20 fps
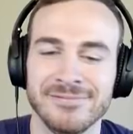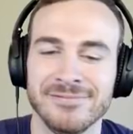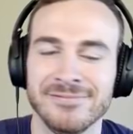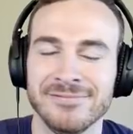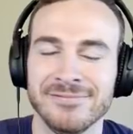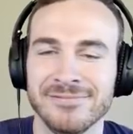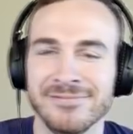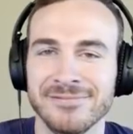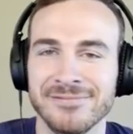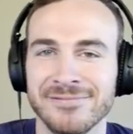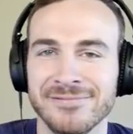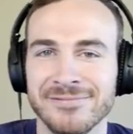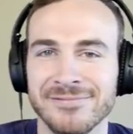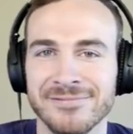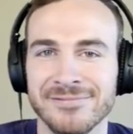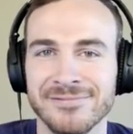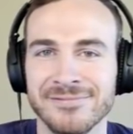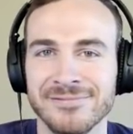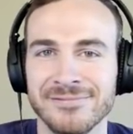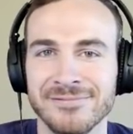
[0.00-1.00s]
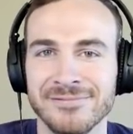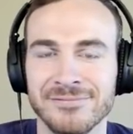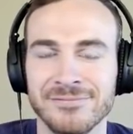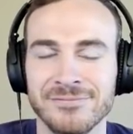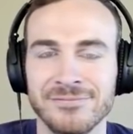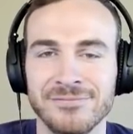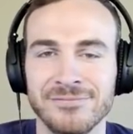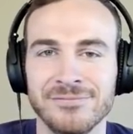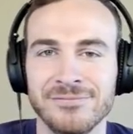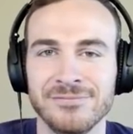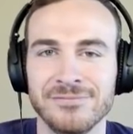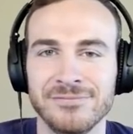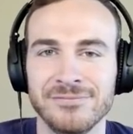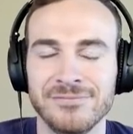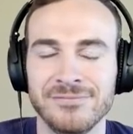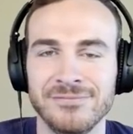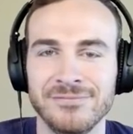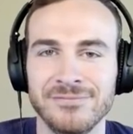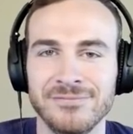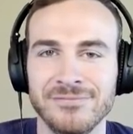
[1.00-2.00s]

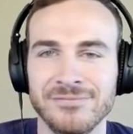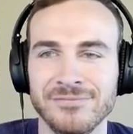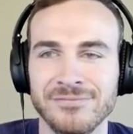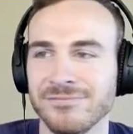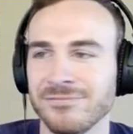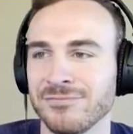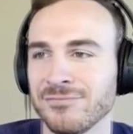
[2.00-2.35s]
The person shown says nothing.